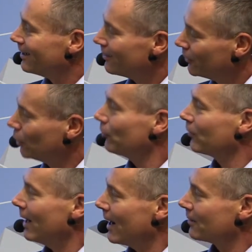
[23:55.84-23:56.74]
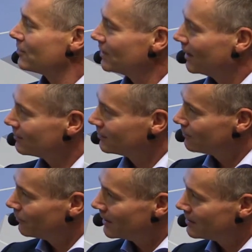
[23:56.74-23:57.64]
those are actors that I
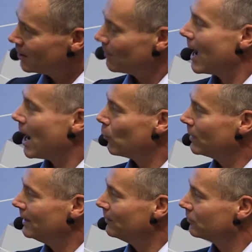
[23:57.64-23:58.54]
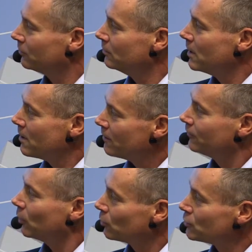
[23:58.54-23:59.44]
think somehow we need to
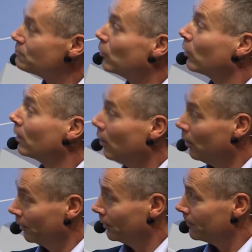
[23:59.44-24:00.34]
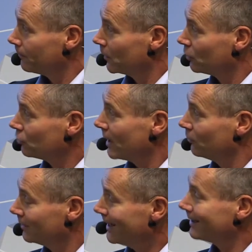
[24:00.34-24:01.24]
focus more on to try
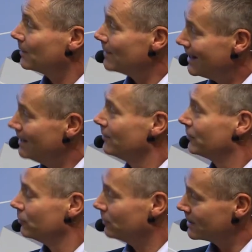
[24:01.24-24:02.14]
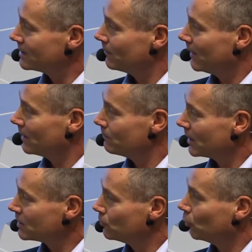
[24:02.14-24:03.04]
to get them into this debate
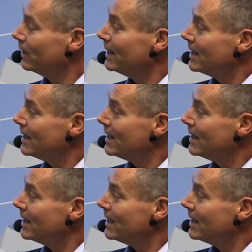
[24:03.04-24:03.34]
much more.